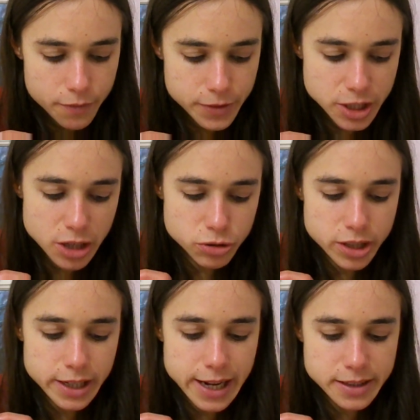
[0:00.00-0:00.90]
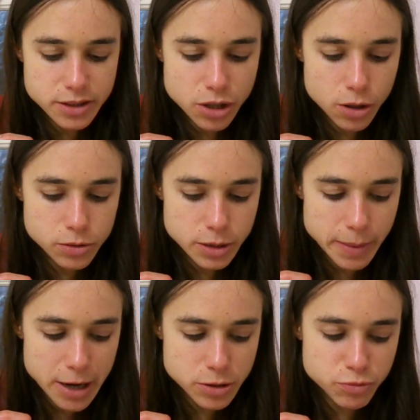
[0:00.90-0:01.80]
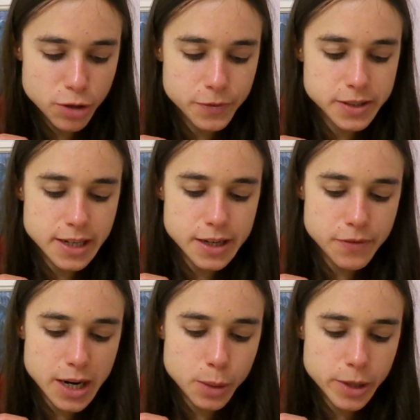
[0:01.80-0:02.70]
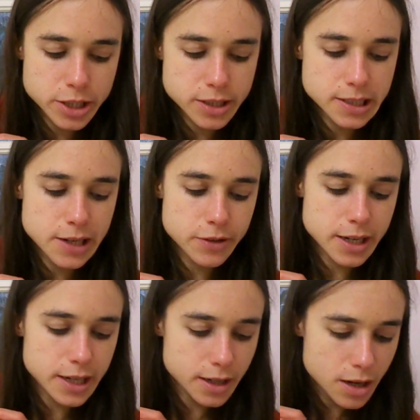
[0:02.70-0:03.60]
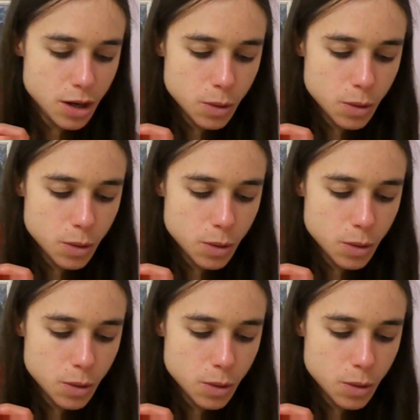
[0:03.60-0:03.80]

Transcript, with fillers: The children are later told about a prophecy that the witch's tyranny